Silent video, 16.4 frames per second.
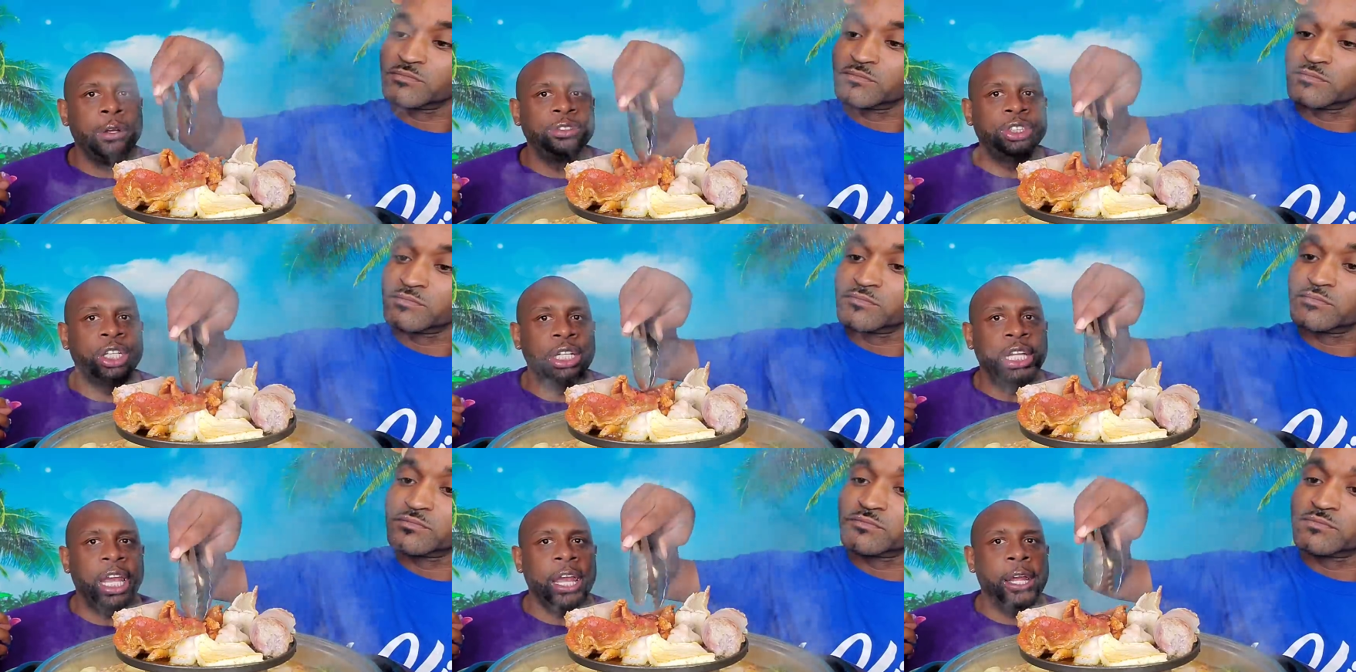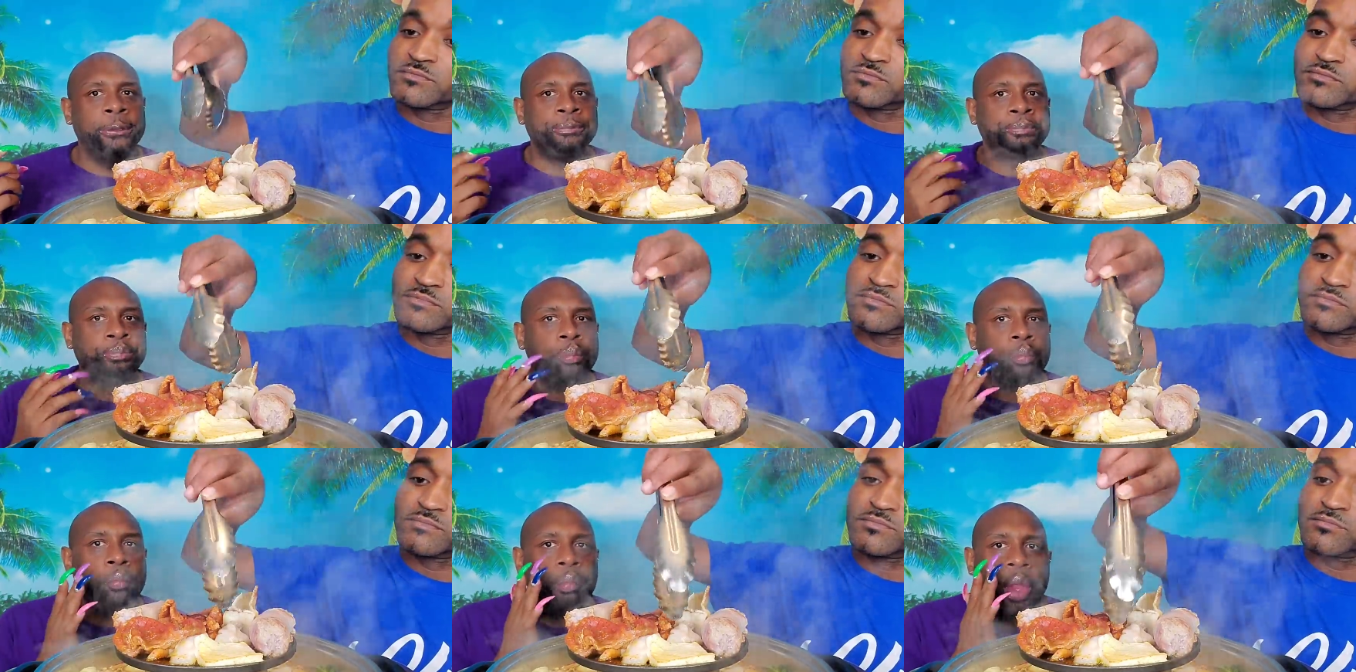Speaker 1: to get,
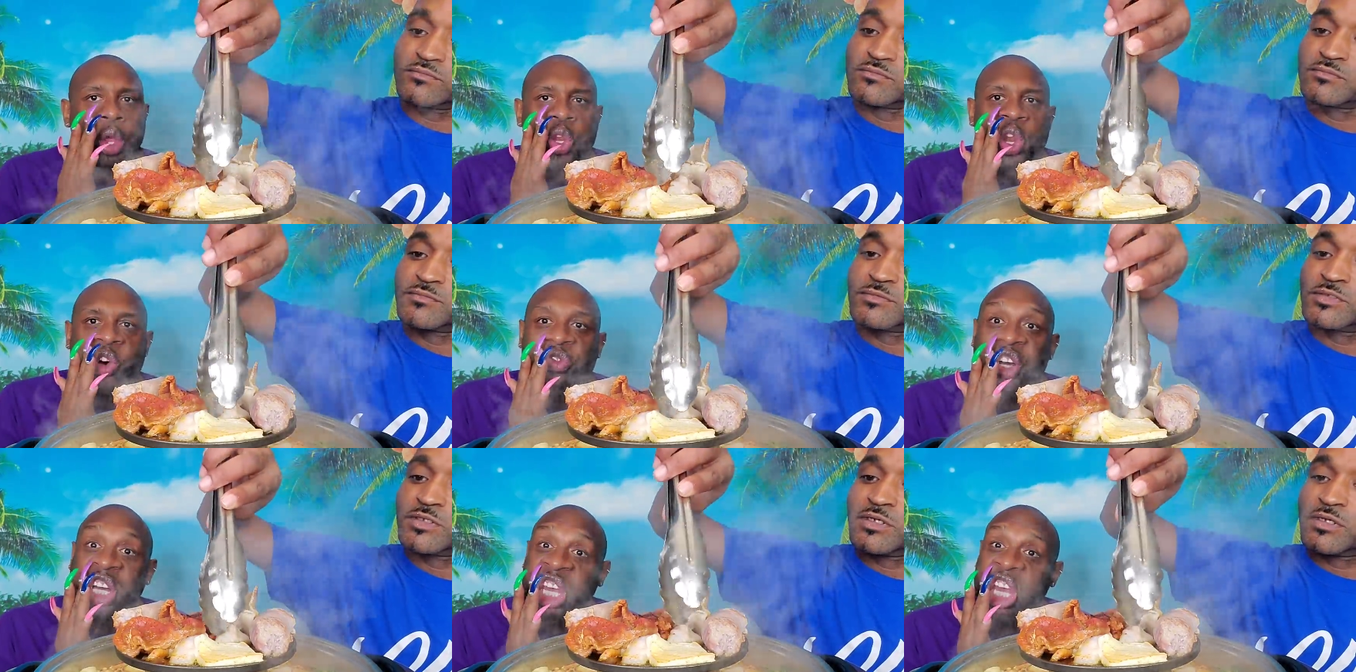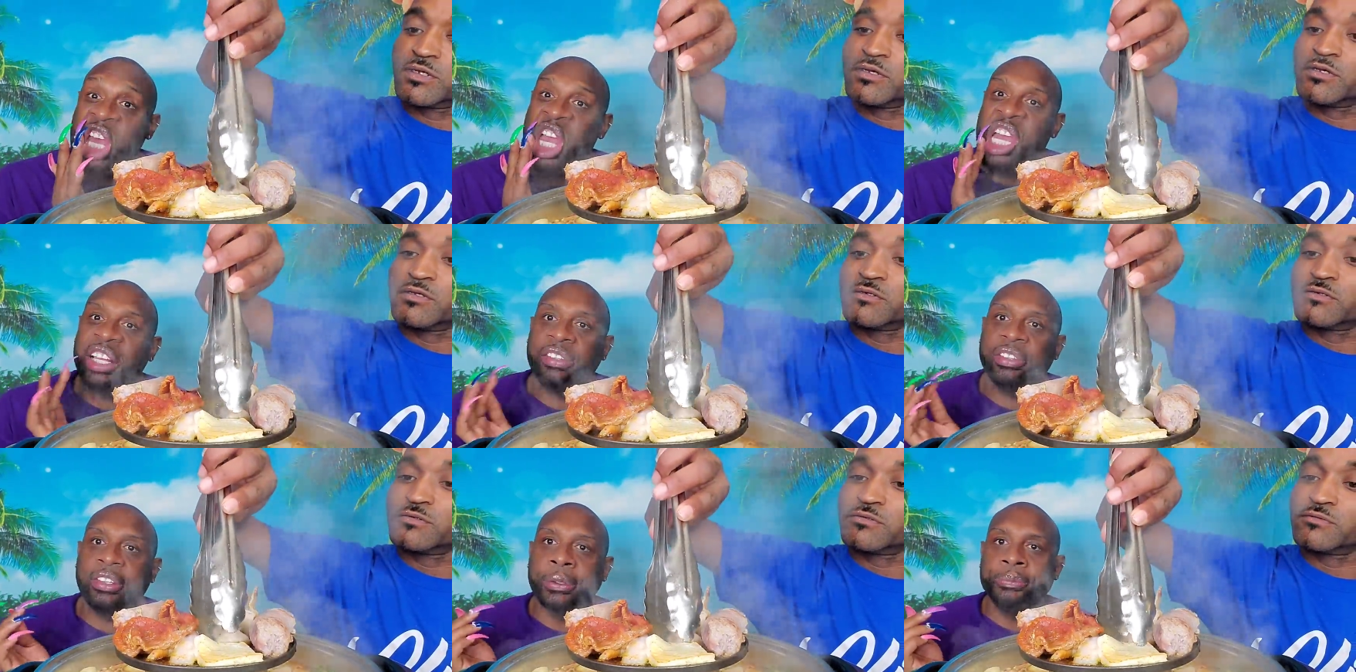you know, for kids.
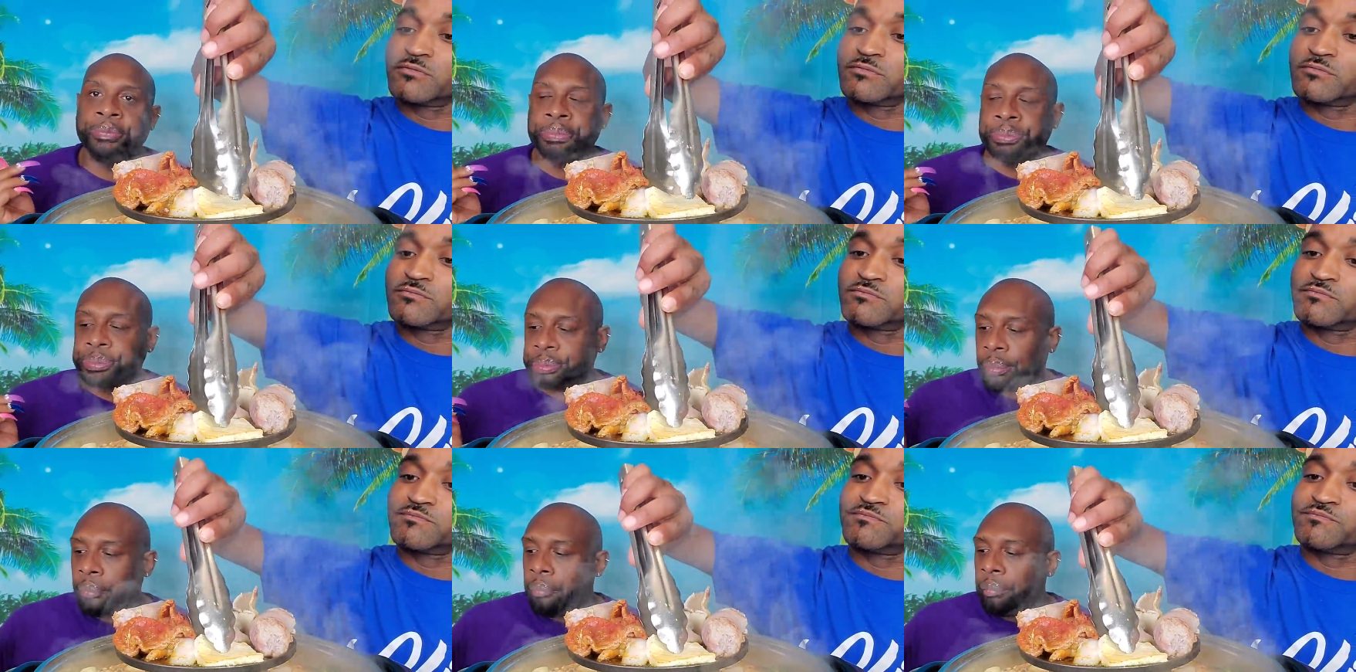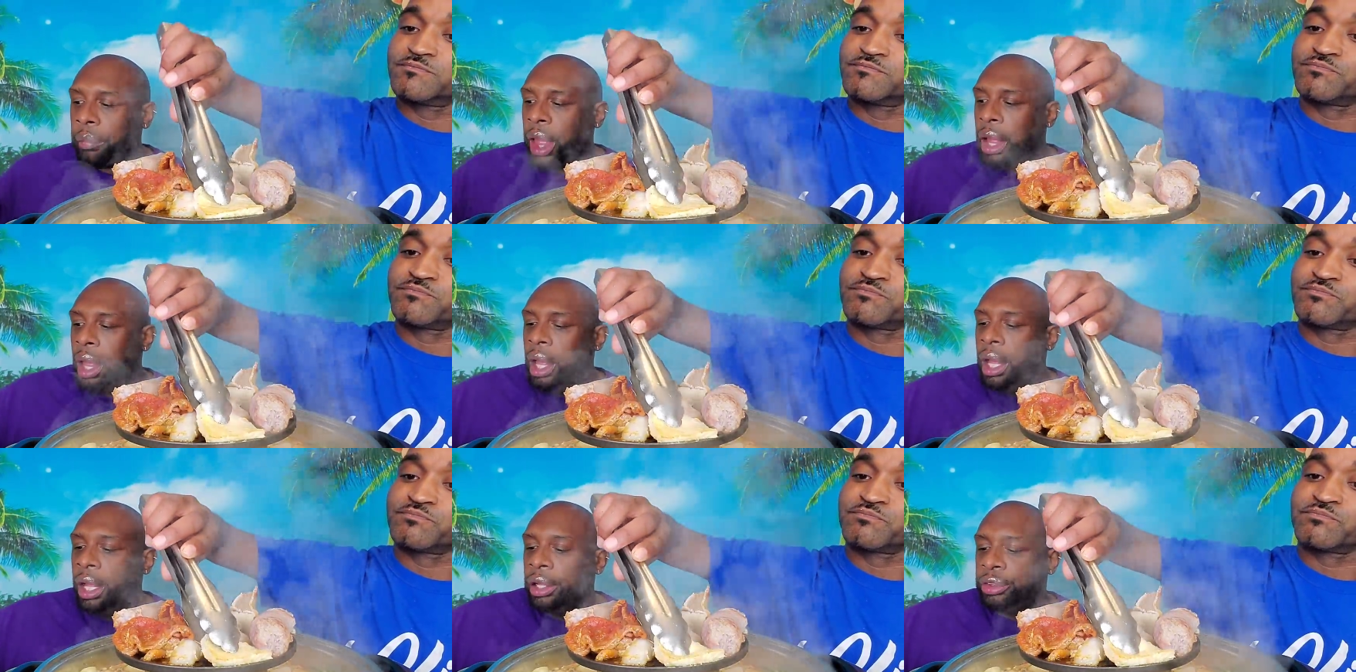
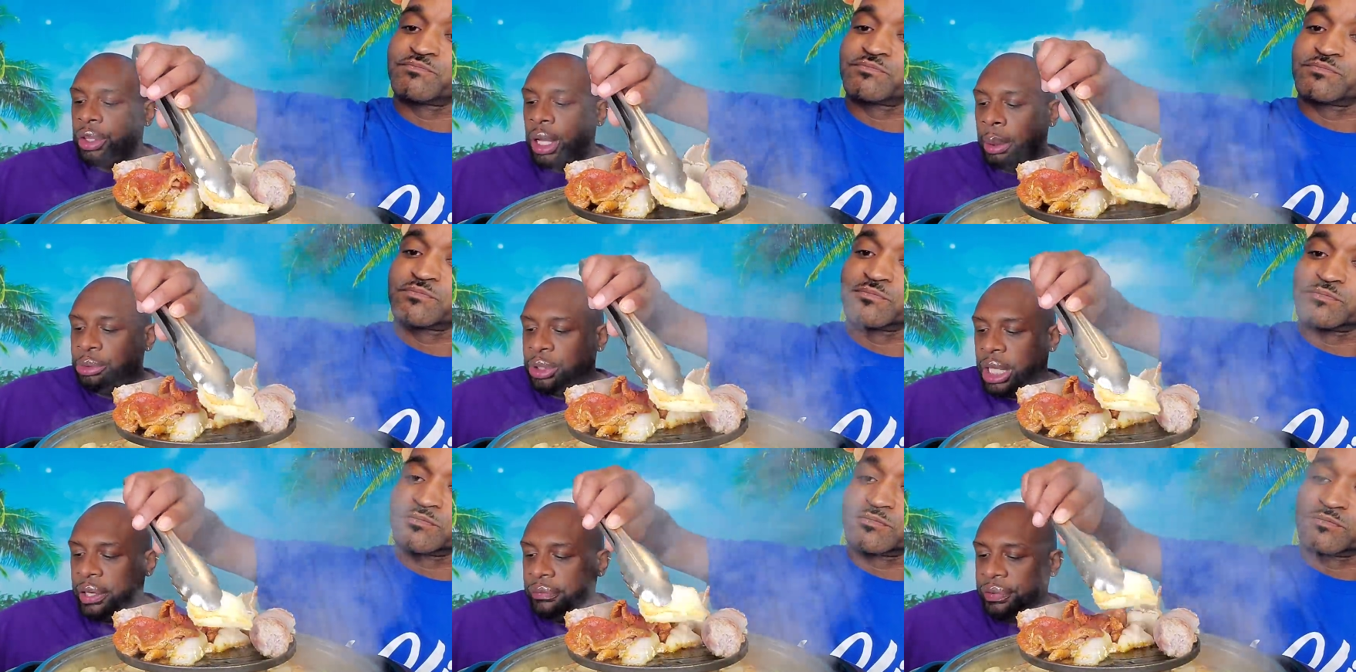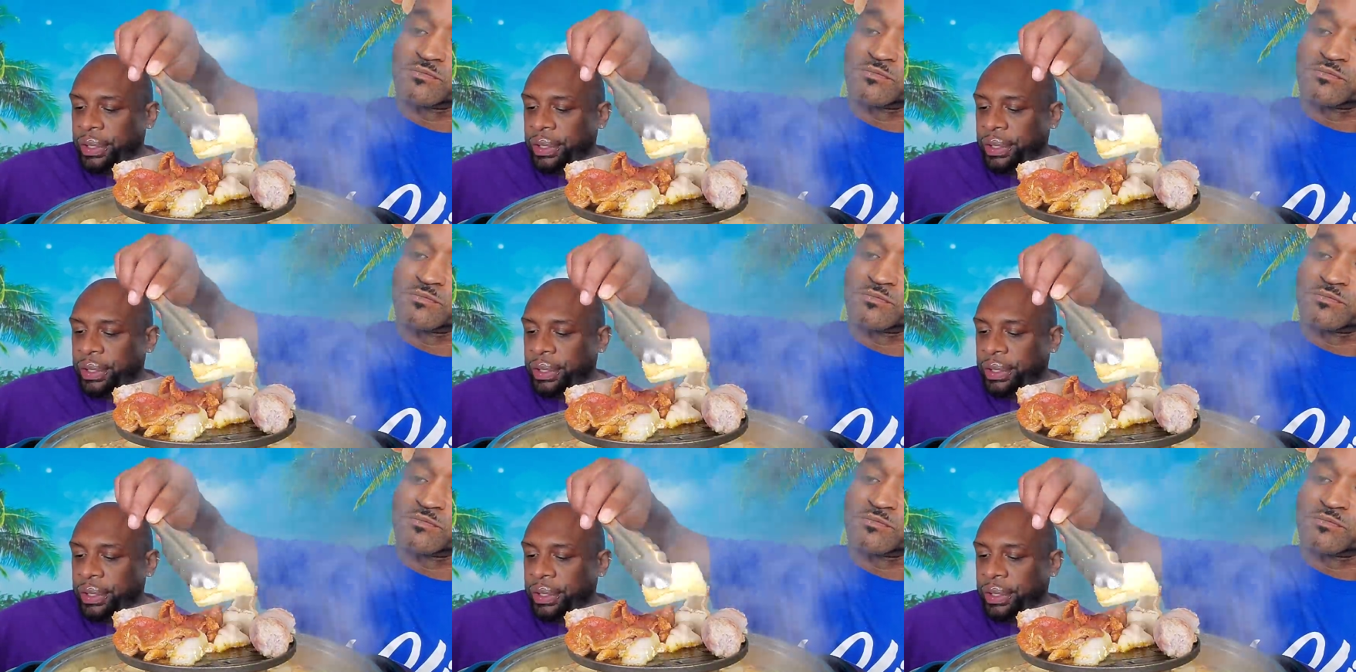So I'm trying to